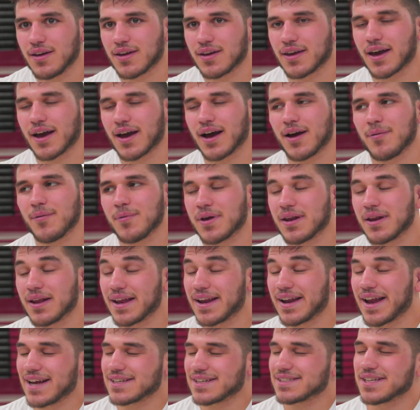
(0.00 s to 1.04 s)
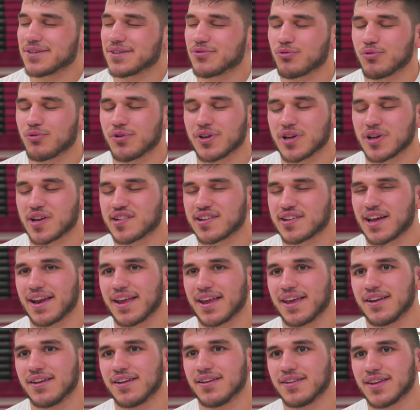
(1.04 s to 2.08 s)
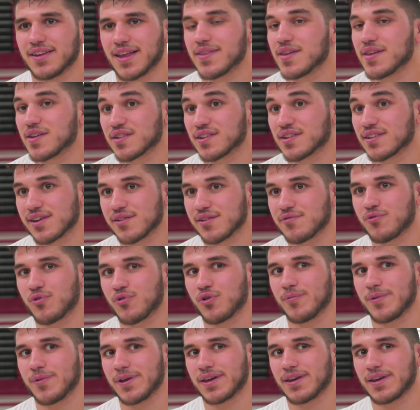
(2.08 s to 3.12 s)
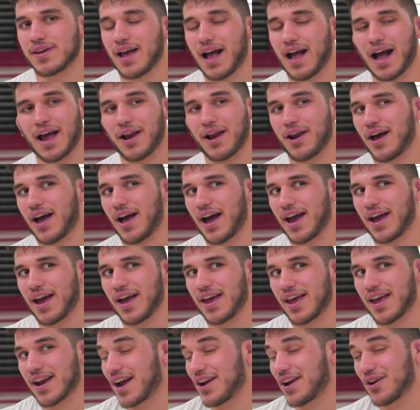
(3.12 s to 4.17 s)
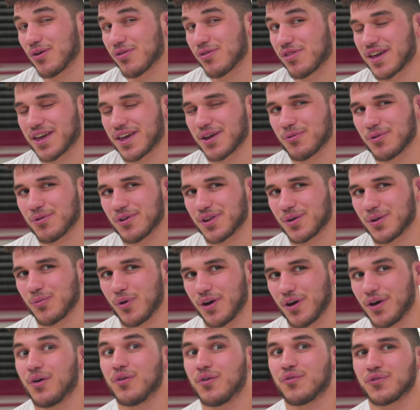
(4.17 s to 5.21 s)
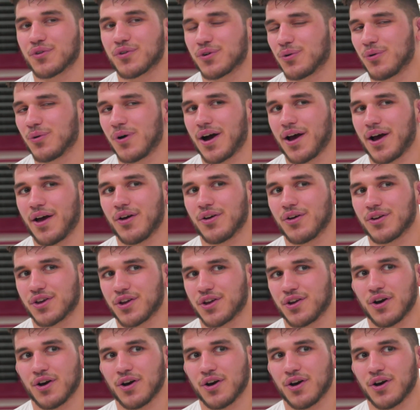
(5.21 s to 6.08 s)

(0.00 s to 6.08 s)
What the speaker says: Yeah, I mean, it hasn't even really set in that this is it for me. And I don't think it really will for a while, you